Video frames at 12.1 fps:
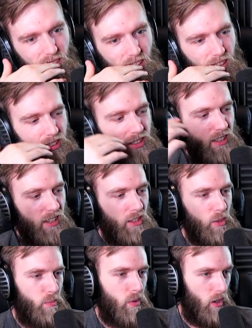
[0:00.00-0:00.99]
At least I
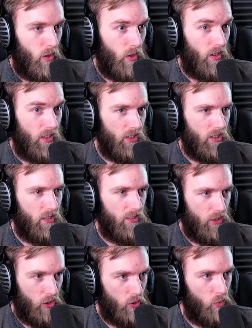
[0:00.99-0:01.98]
got the priorities
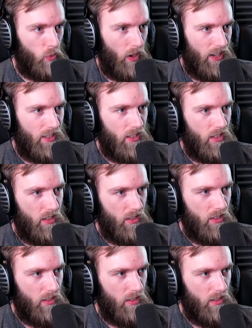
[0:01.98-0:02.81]
straight.